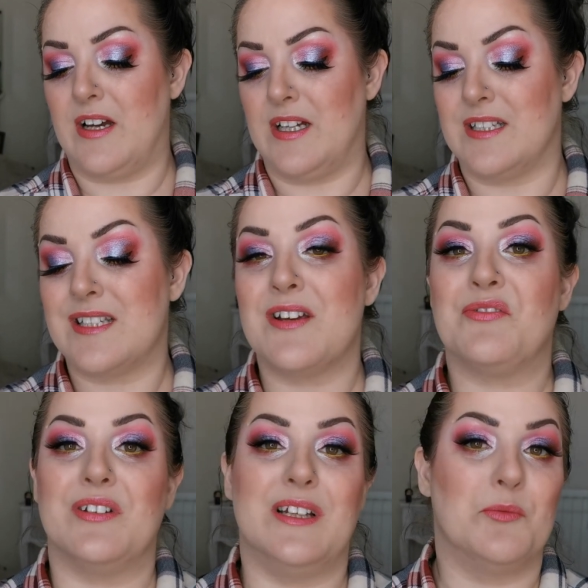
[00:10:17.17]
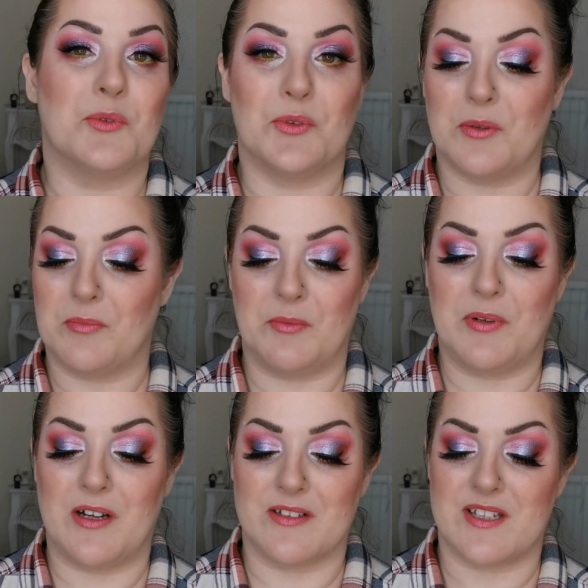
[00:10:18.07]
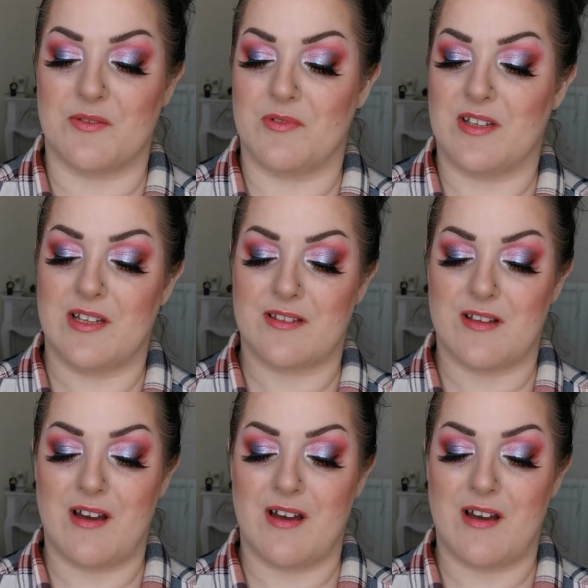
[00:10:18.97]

I definitely will not be parting with this.